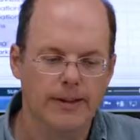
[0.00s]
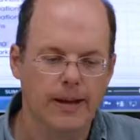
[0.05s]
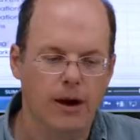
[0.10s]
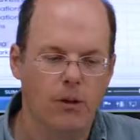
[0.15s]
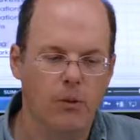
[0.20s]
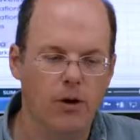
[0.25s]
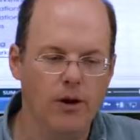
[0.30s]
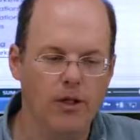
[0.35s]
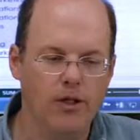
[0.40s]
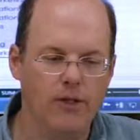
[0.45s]
Now,
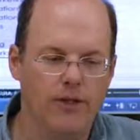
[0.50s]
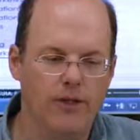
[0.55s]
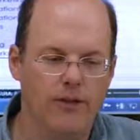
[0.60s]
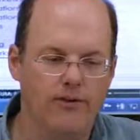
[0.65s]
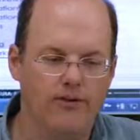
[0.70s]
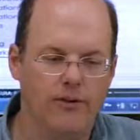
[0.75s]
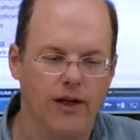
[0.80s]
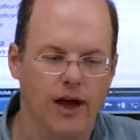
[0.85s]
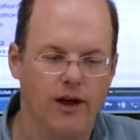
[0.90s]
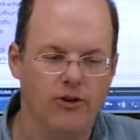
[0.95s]
one other thing
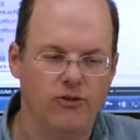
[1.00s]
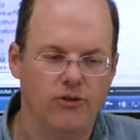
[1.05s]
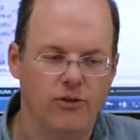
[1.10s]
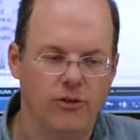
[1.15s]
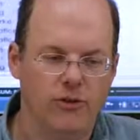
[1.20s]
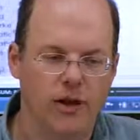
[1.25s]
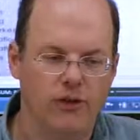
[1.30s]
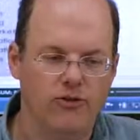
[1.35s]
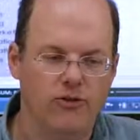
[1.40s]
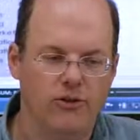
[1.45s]
that flash fill
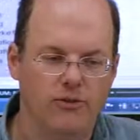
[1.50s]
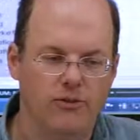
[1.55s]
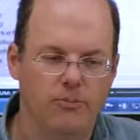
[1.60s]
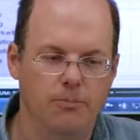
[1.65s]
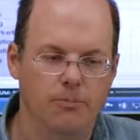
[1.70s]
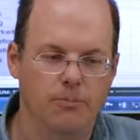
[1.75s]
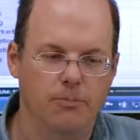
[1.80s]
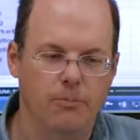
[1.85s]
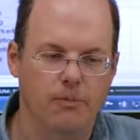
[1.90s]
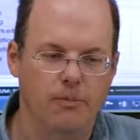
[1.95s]
does, it's
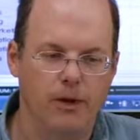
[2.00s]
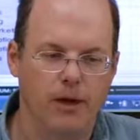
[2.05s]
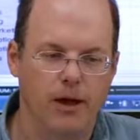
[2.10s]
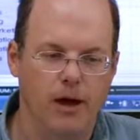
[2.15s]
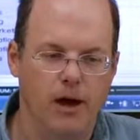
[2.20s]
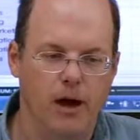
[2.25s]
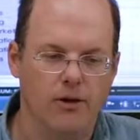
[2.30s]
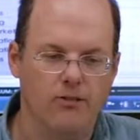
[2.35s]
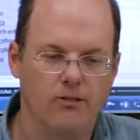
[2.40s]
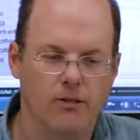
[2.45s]
pretty
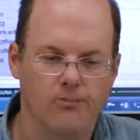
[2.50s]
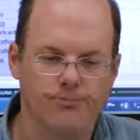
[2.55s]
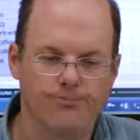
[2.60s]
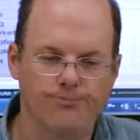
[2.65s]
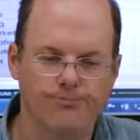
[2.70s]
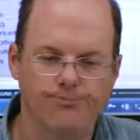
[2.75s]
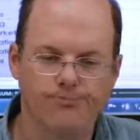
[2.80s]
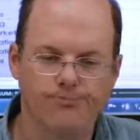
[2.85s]
awesome.